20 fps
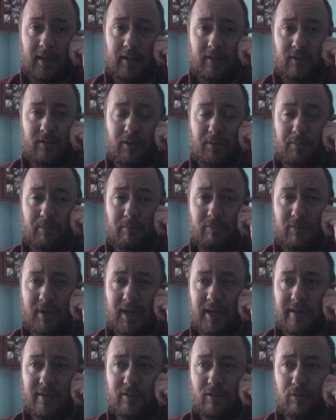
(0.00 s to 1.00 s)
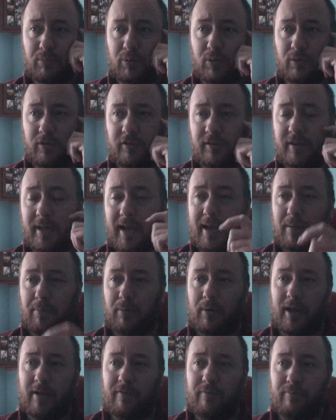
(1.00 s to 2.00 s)
So I'm really disappointed that
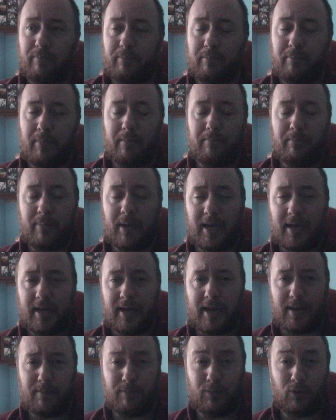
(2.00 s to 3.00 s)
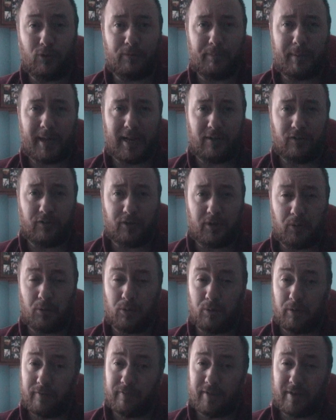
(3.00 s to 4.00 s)
Apple haven't been able to manage it,
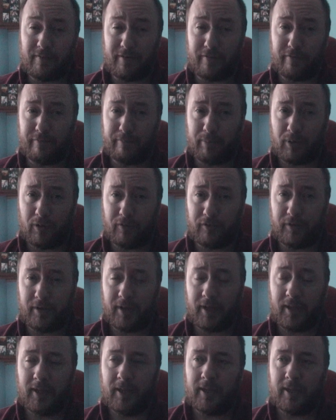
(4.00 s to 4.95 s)
or if they've even bothered.